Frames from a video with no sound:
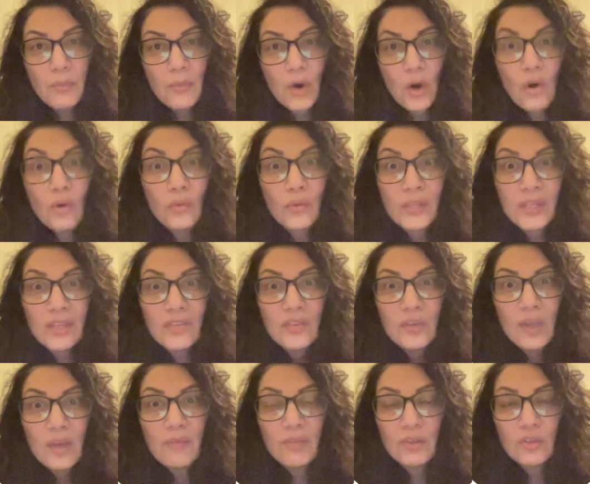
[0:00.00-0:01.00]
all these
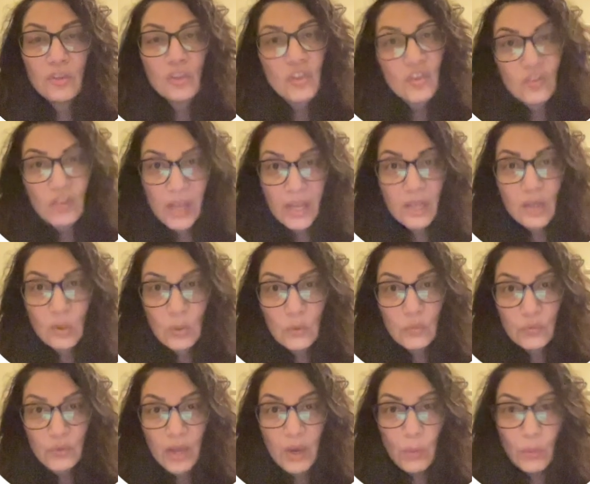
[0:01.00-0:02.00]
vicious
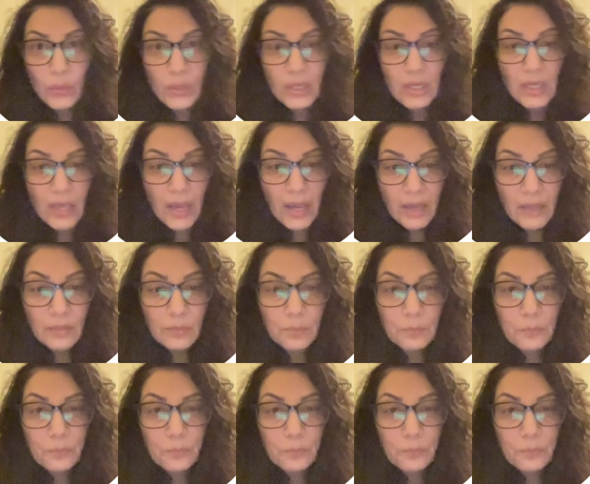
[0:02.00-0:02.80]
cycles that we get.